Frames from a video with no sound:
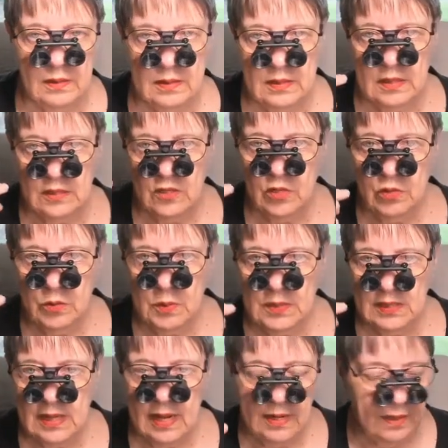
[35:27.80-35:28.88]
the tooth was
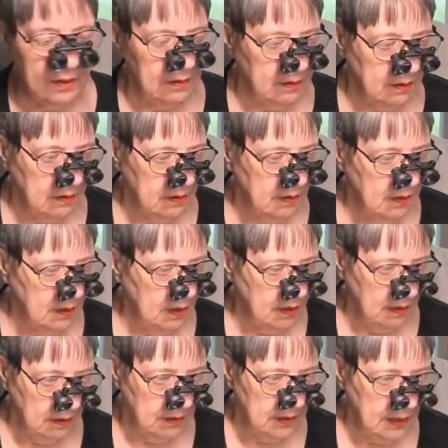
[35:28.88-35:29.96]
getting a
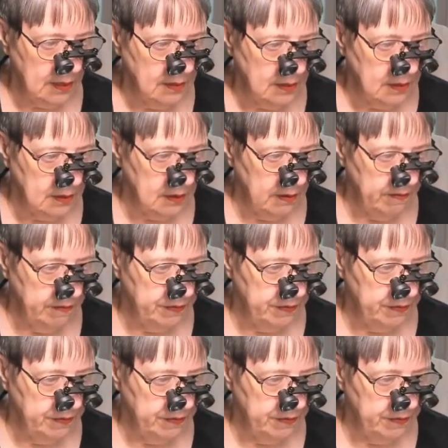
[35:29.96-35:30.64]
little sensitive